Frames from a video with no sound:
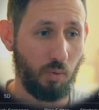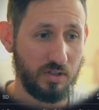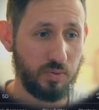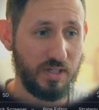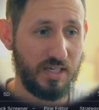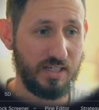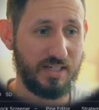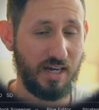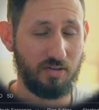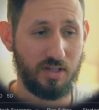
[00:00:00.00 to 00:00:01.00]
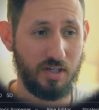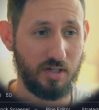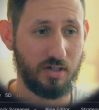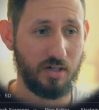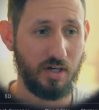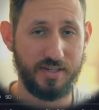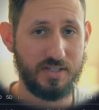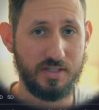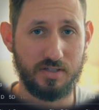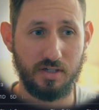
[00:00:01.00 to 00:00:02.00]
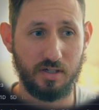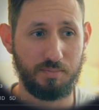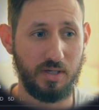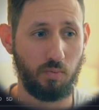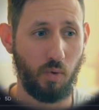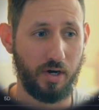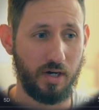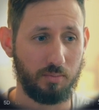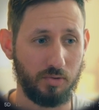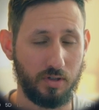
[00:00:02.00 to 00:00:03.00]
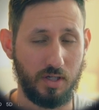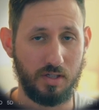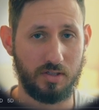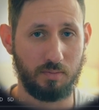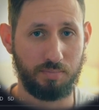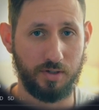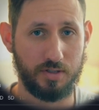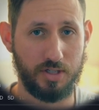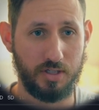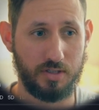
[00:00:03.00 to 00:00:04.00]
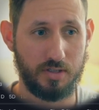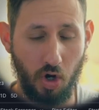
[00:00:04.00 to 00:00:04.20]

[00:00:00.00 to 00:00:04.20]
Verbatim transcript: once we get down here, this is going to be where I'm looking to purchase